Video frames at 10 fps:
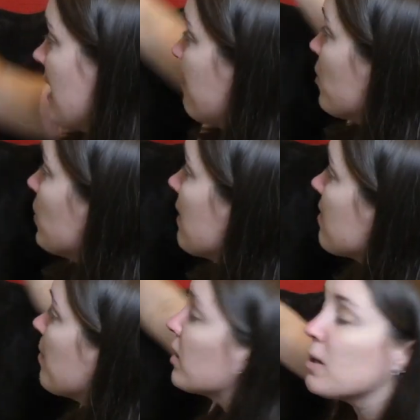If you give
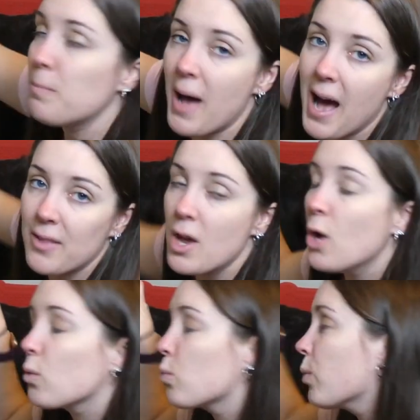them a good bath,
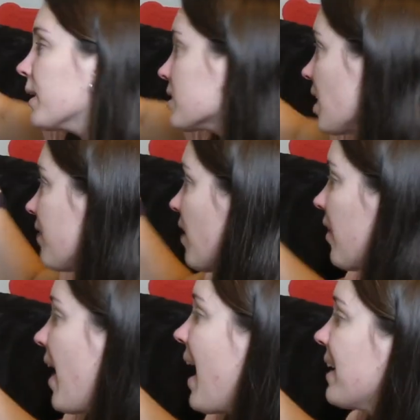rinse off
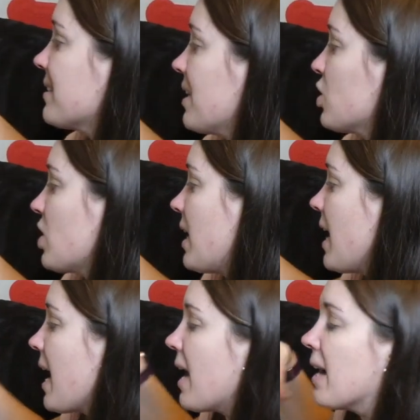all that excess
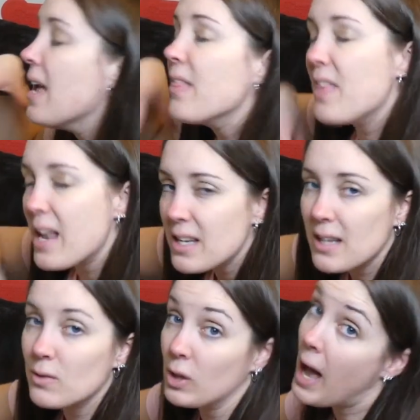shed hair,
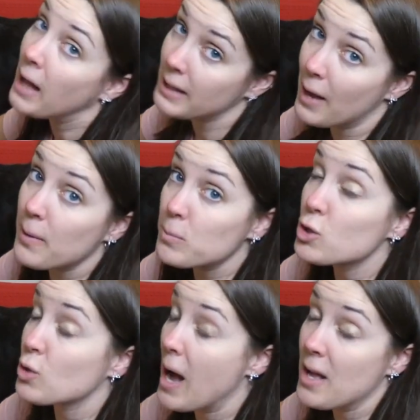then allow them to
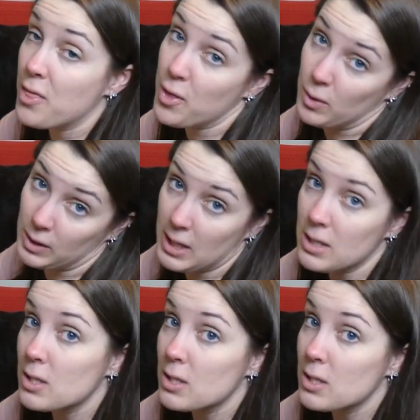dry thoroughly.